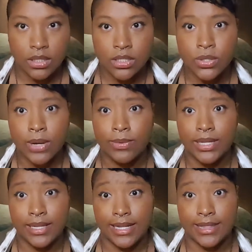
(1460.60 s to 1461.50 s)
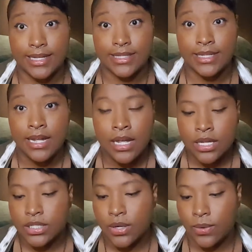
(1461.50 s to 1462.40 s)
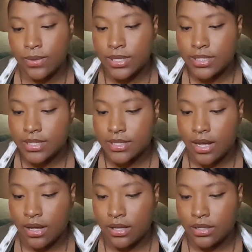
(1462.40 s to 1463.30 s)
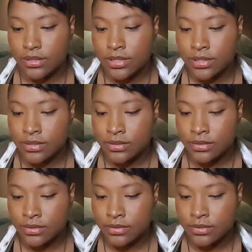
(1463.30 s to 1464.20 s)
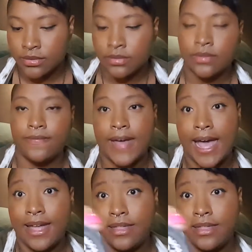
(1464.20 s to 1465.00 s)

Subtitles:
So I really like this. So this is called Fat